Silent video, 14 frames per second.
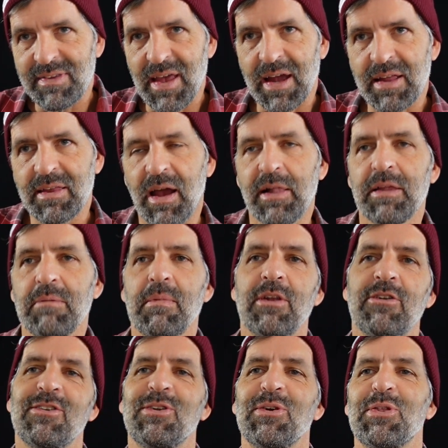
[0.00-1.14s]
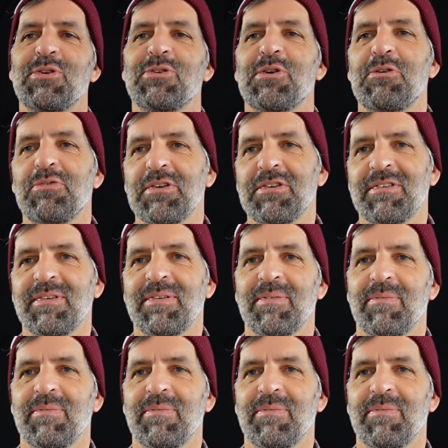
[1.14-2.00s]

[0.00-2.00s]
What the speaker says: tactile dimension to the surface.